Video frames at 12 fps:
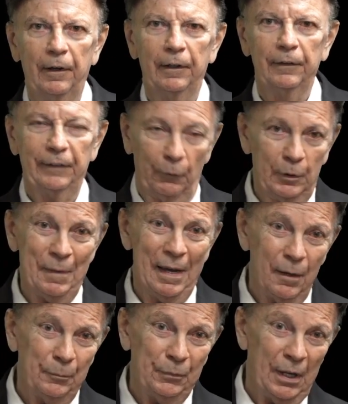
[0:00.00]
that we may
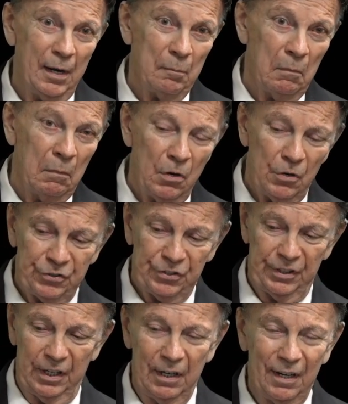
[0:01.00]
obtain
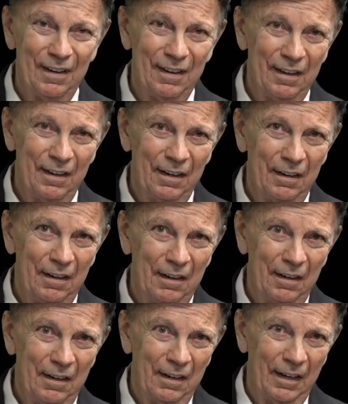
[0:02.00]
mercy
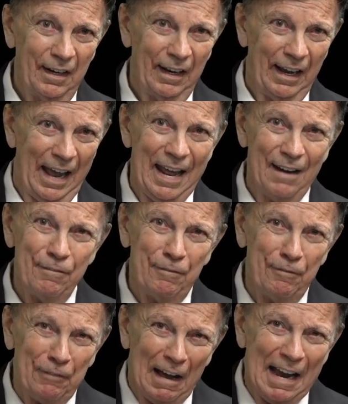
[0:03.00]
and
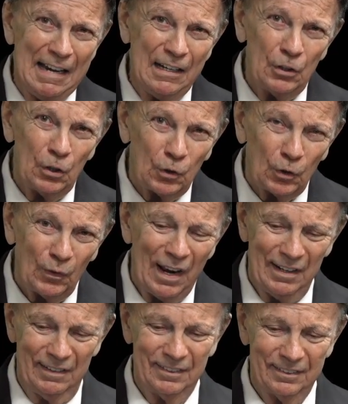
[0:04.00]
find
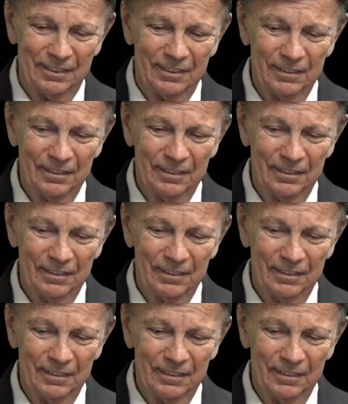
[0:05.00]
grace